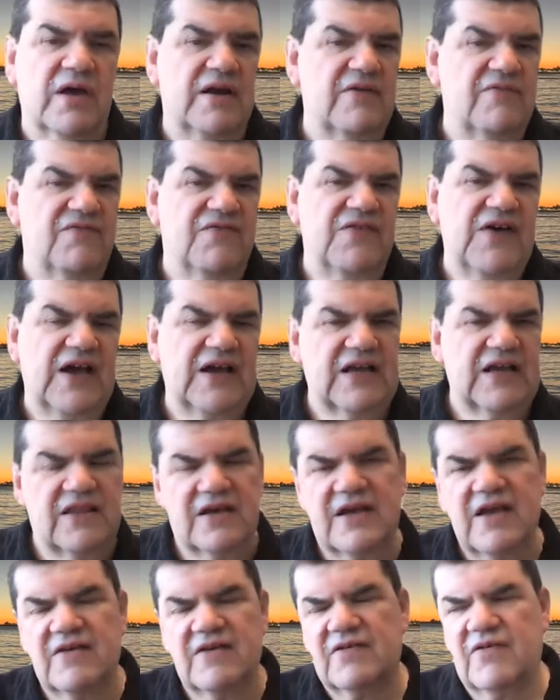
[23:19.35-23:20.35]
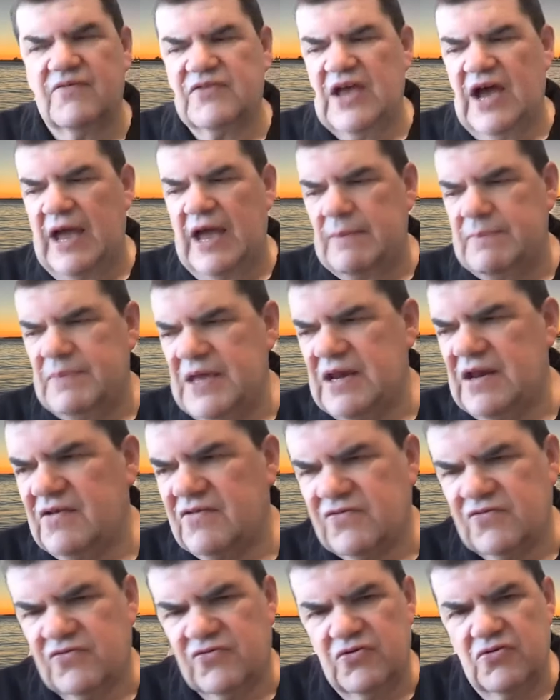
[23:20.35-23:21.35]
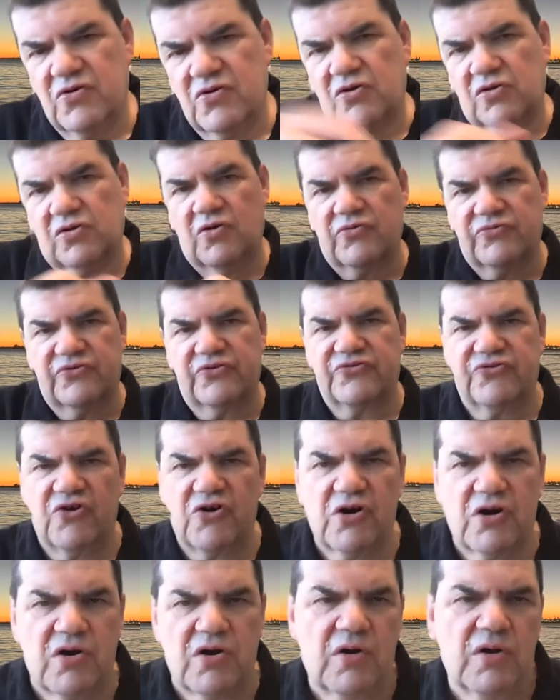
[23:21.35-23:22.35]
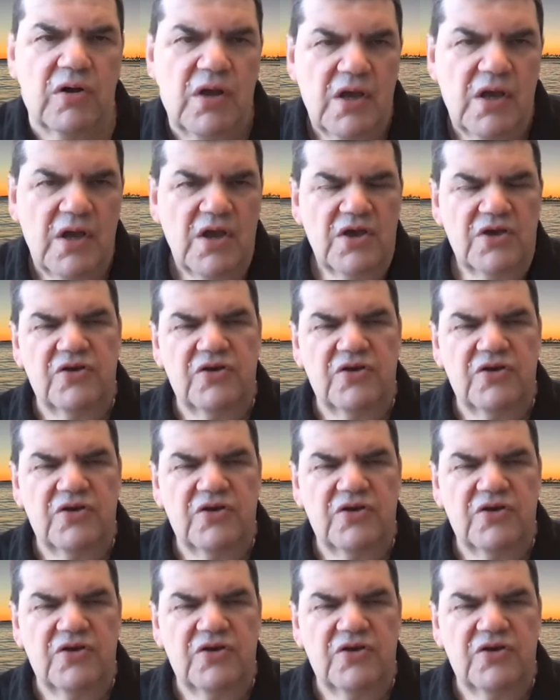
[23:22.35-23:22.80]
And in fact, in the case of diabetes, to close the circle,